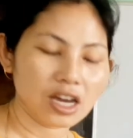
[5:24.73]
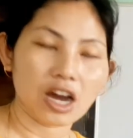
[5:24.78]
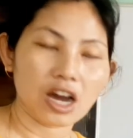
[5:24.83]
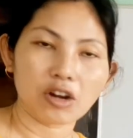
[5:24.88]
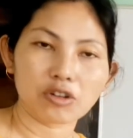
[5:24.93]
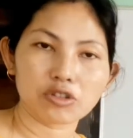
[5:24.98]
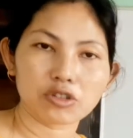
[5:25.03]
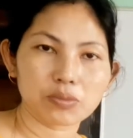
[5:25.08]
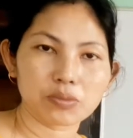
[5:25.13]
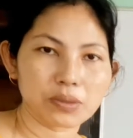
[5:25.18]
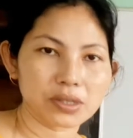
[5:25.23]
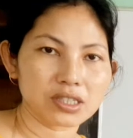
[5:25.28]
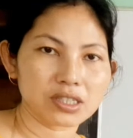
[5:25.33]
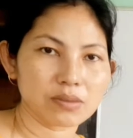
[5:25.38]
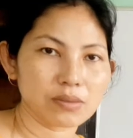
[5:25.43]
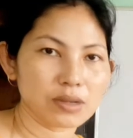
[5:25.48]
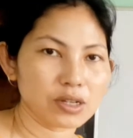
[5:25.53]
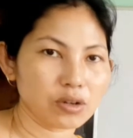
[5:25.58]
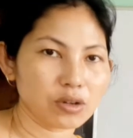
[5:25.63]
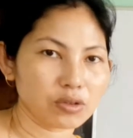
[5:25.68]
our
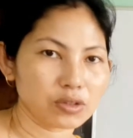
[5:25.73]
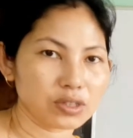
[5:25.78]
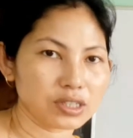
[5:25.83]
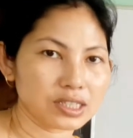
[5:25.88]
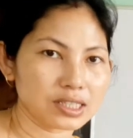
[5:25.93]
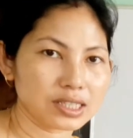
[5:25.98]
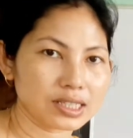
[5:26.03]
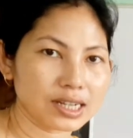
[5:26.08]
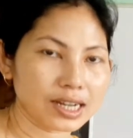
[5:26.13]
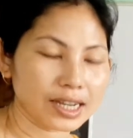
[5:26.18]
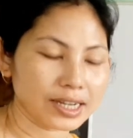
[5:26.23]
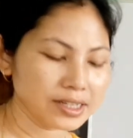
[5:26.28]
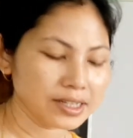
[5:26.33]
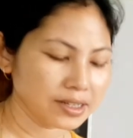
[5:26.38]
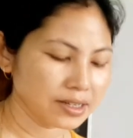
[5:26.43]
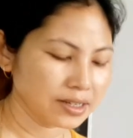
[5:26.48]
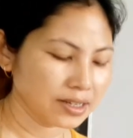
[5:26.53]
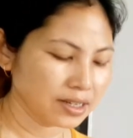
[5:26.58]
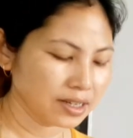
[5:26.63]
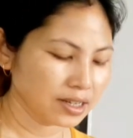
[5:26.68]
specimen on this
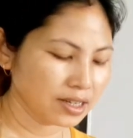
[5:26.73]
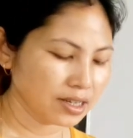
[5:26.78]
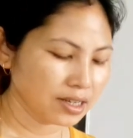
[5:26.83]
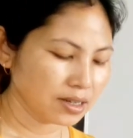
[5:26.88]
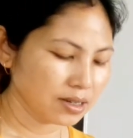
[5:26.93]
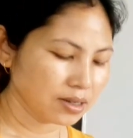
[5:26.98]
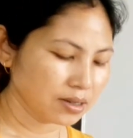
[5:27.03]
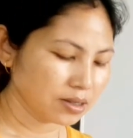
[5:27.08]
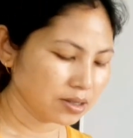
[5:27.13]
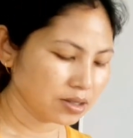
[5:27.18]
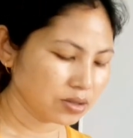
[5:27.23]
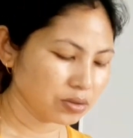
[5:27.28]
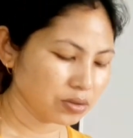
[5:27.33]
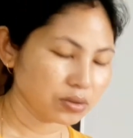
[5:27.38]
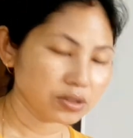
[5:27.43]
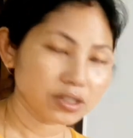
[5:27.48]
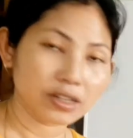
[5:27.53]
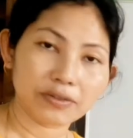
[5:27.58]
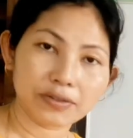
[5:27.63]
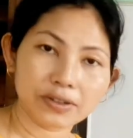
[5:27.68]
slide.
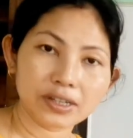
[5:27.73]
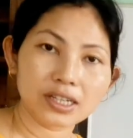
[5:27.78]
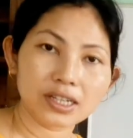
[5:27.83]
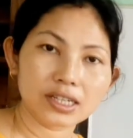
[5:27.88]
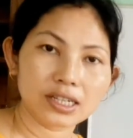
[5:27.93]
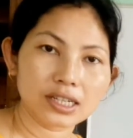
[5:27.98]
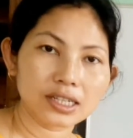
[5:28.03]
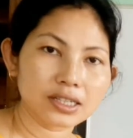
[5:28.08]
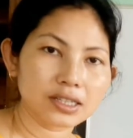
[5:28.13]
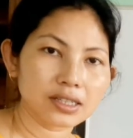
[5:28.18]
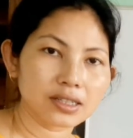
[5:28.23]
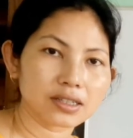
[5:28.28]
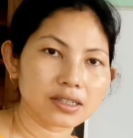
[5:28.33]
So definitely